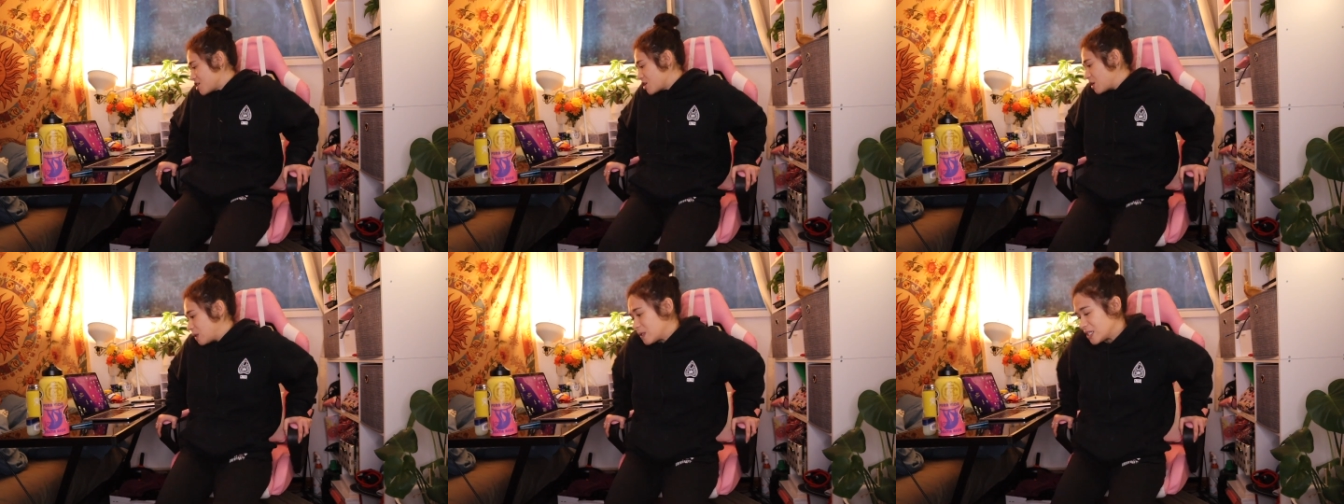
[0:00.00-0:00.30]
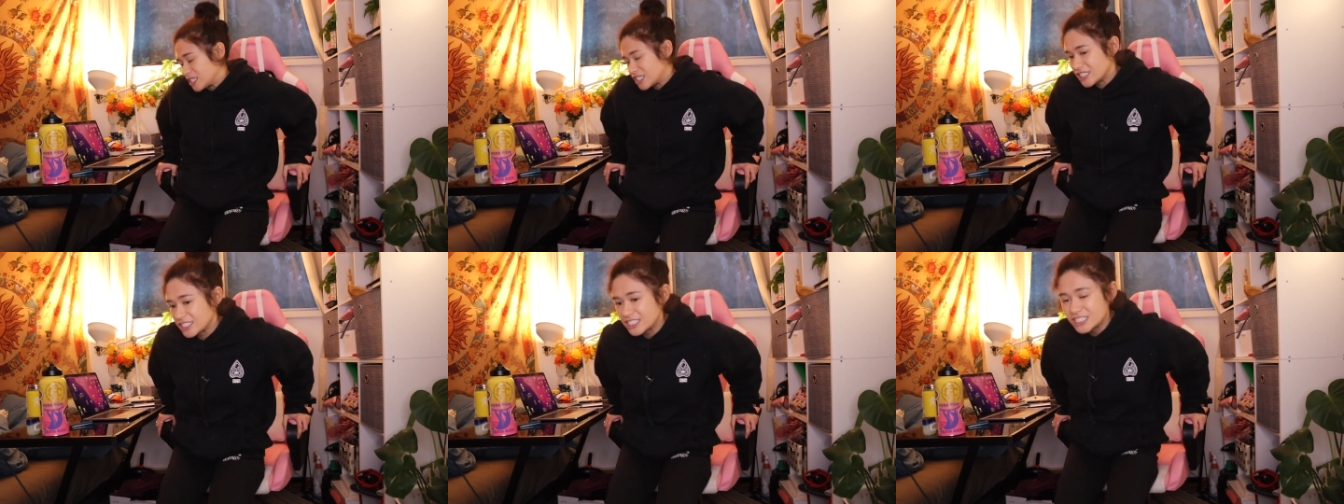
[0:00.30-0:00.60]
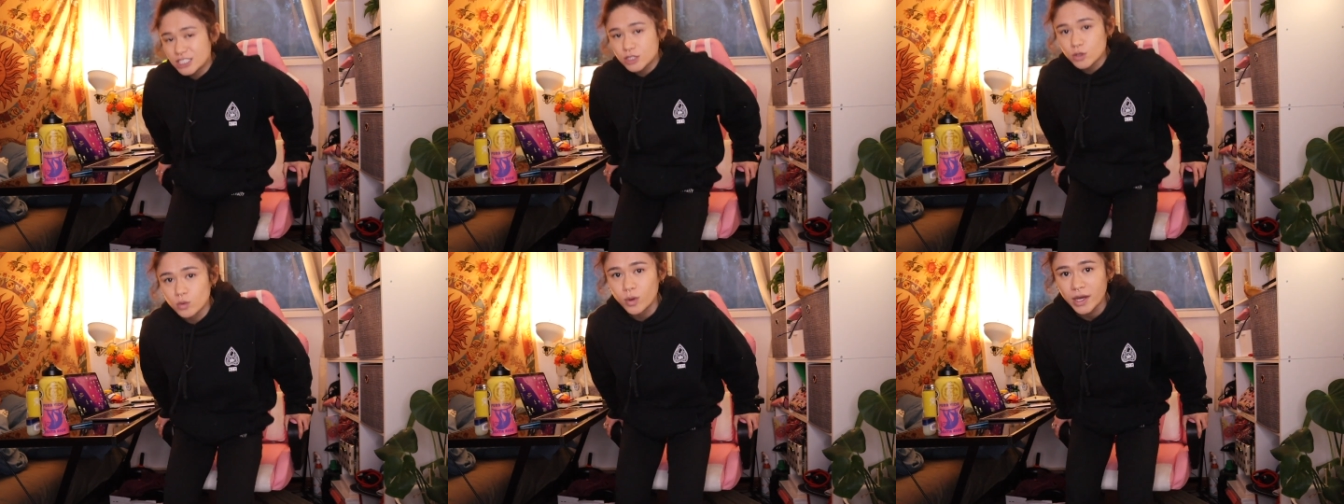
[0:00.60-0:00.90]
which
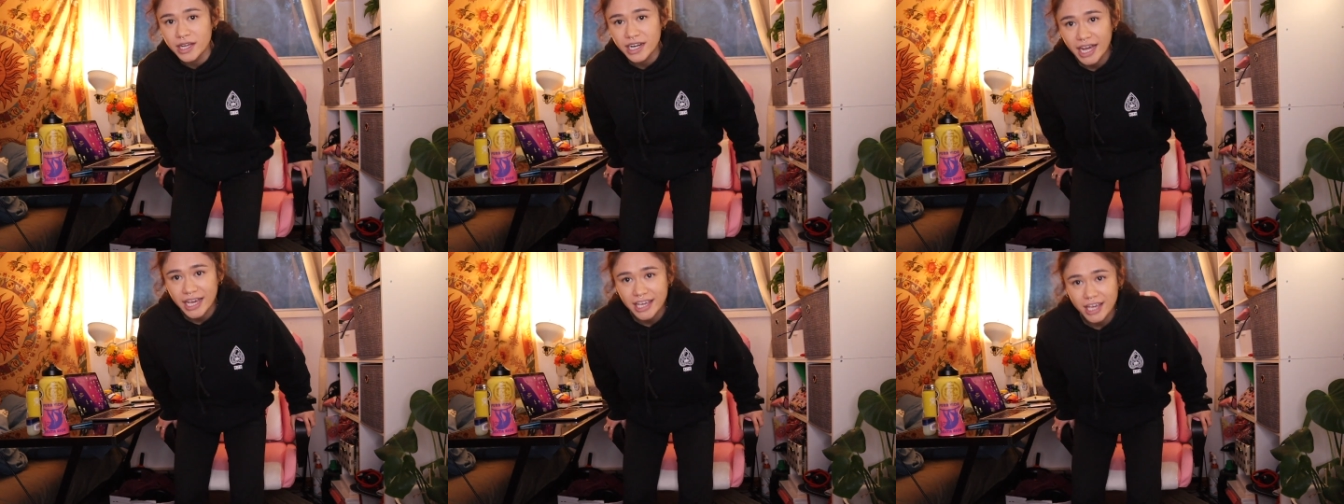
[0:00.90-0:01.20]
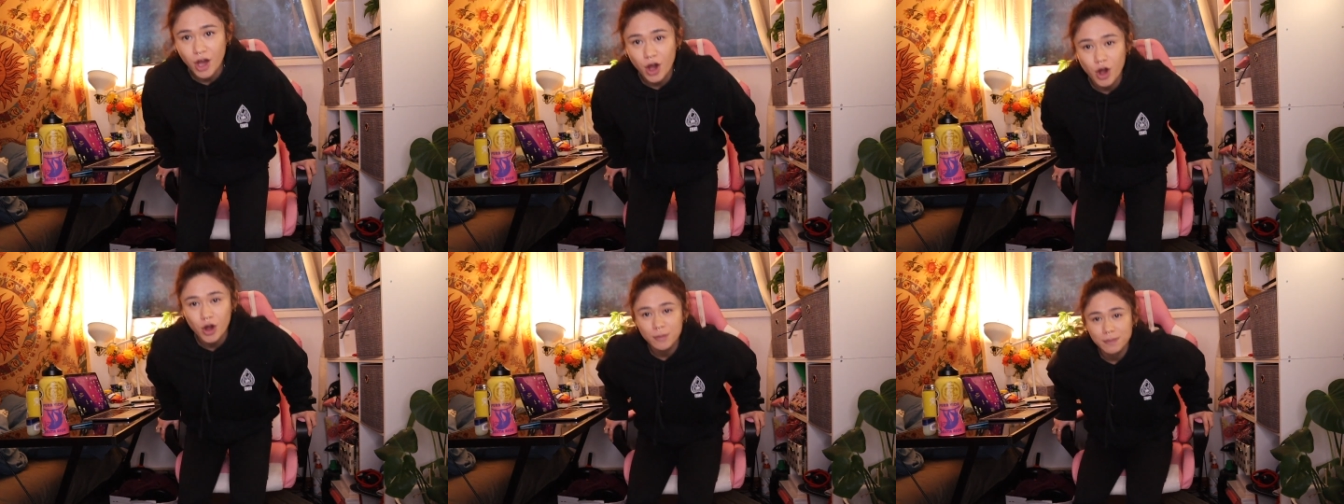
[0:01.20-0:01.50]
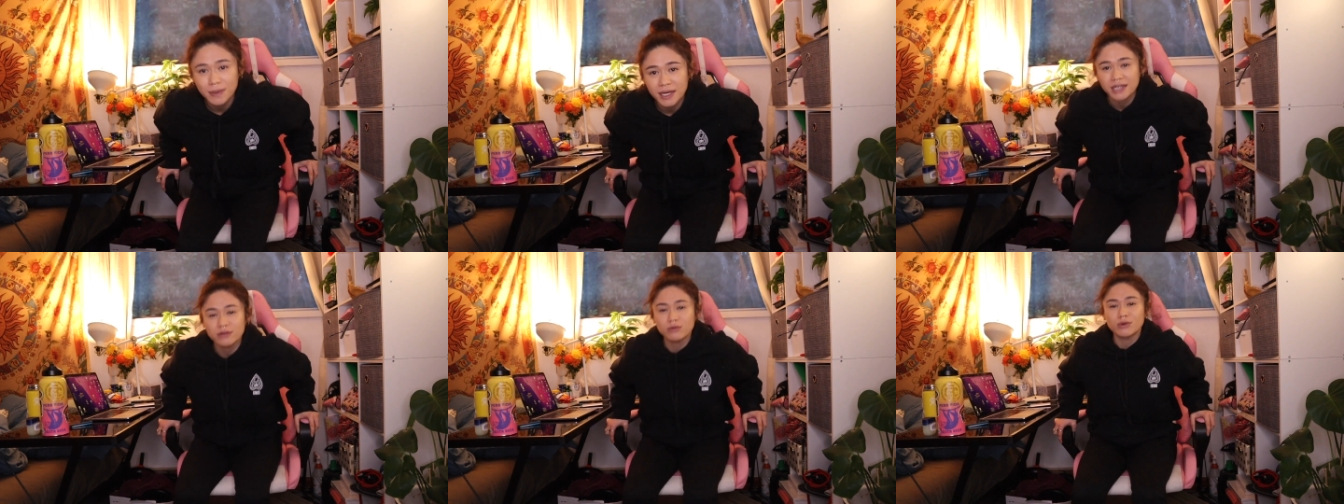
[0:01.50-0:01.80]
is what I hope
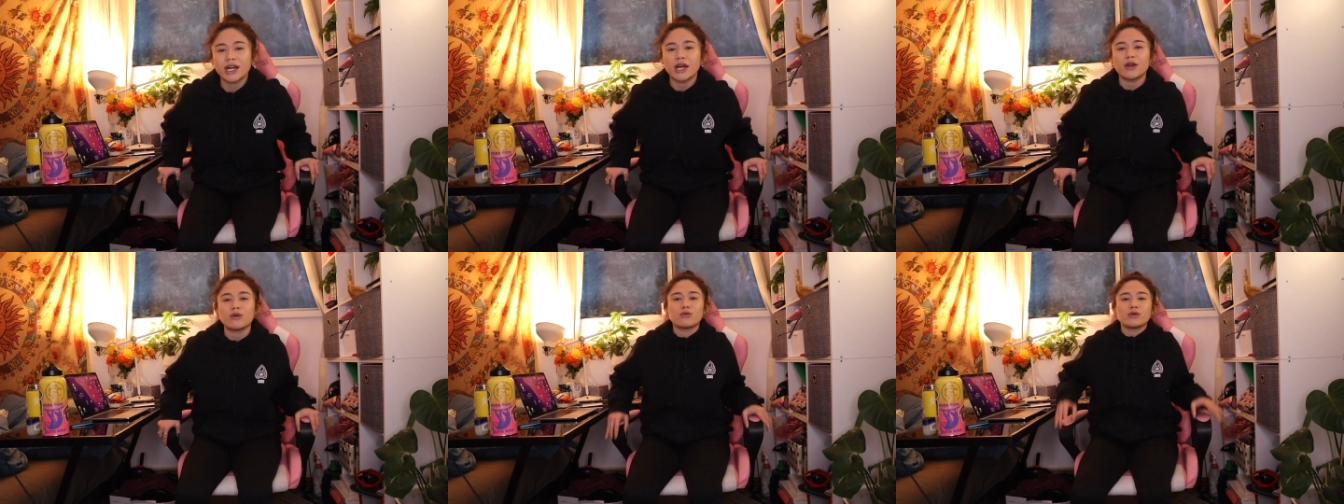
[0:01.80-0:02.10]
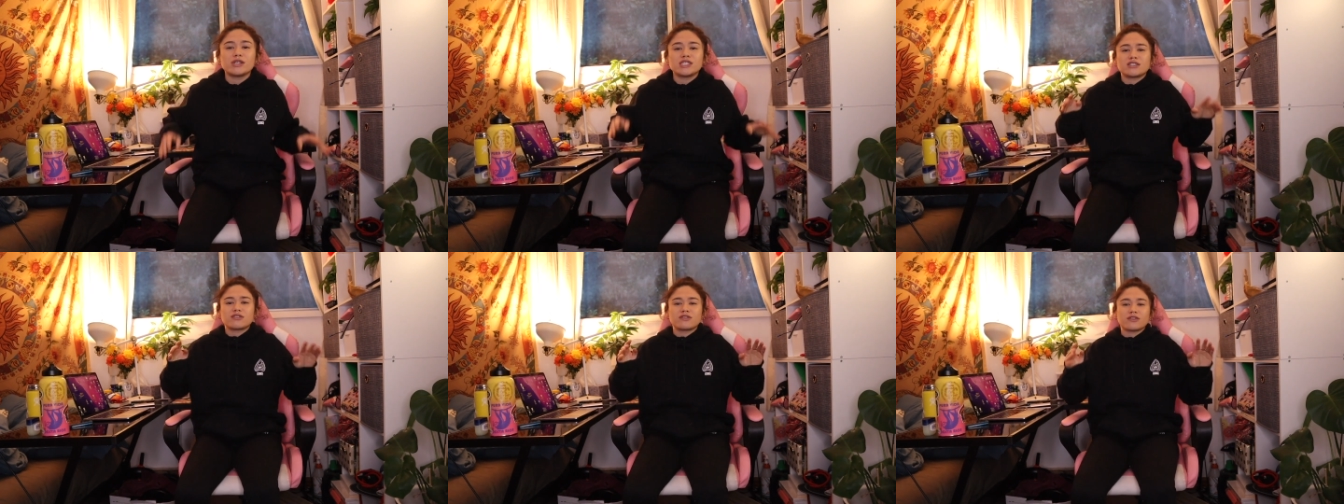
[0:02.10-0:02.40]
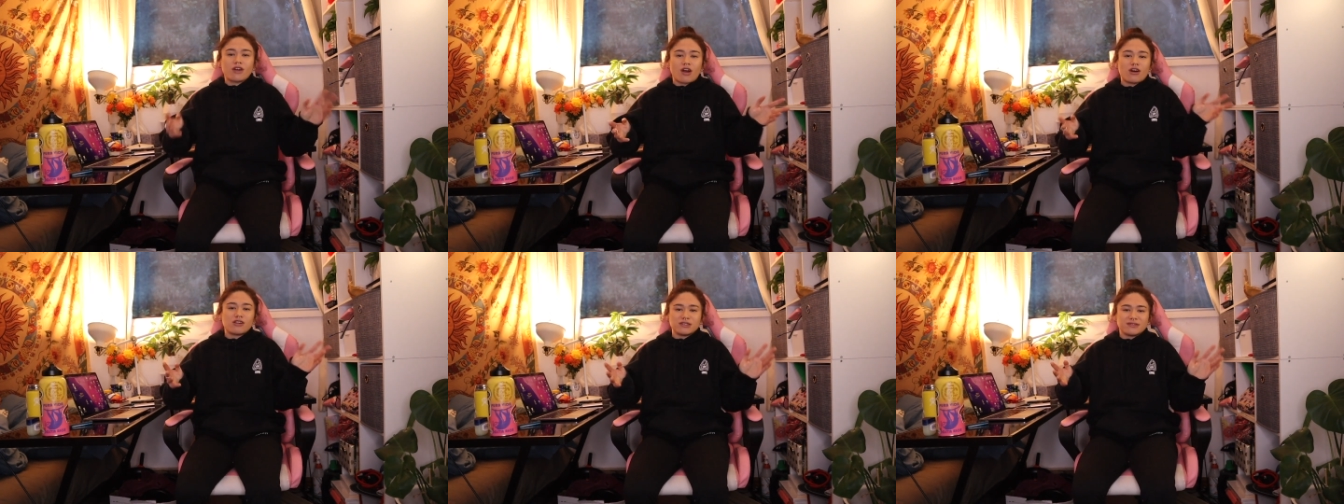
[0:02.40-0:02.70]
and what I wish
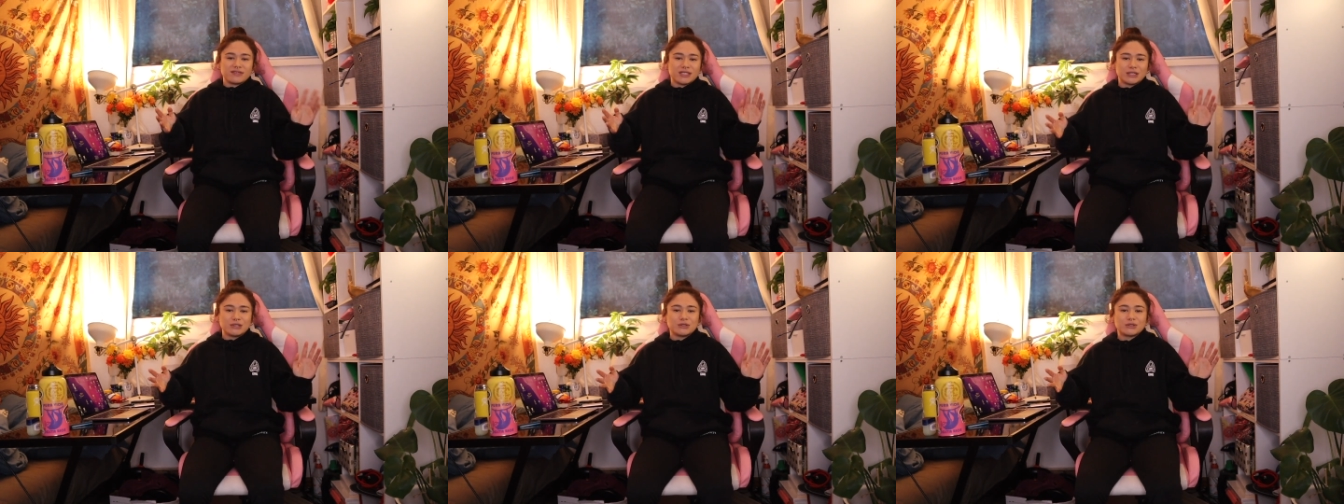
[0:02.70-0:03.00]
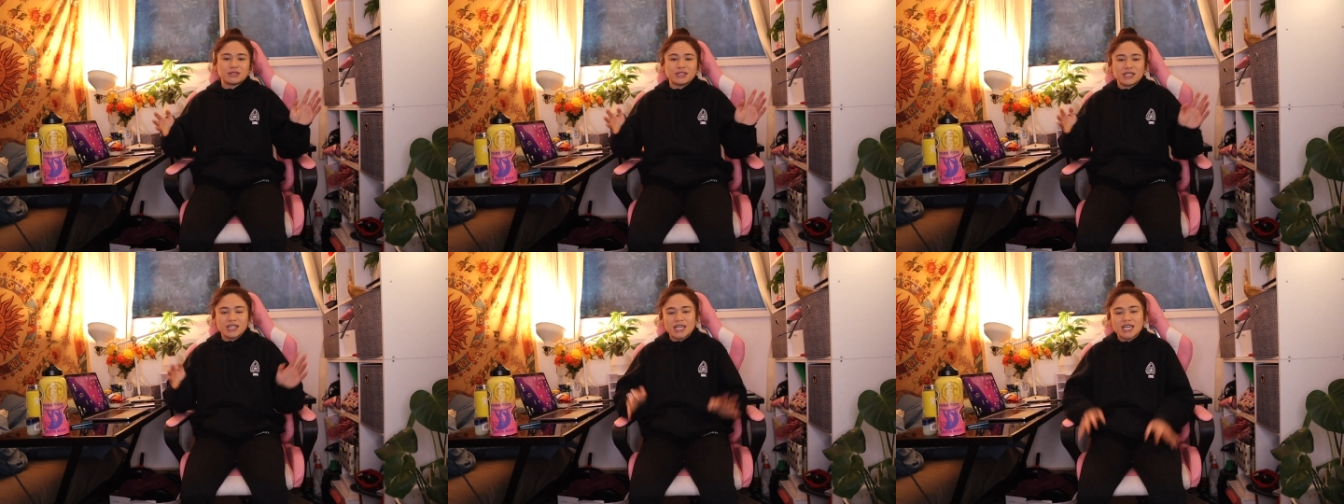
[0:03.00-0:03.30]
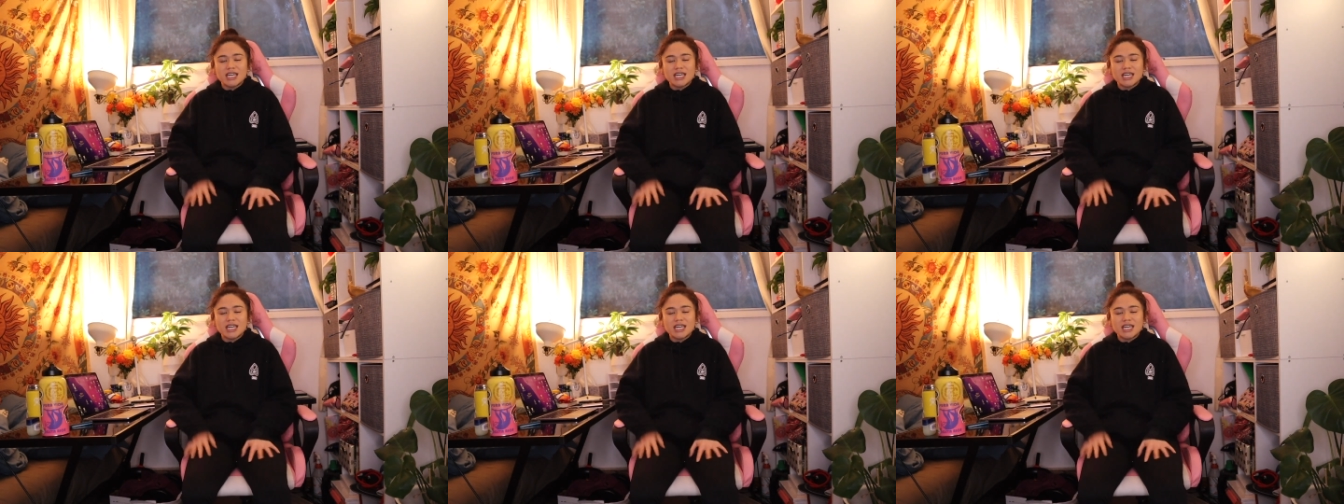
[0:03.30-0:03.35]
for all of you.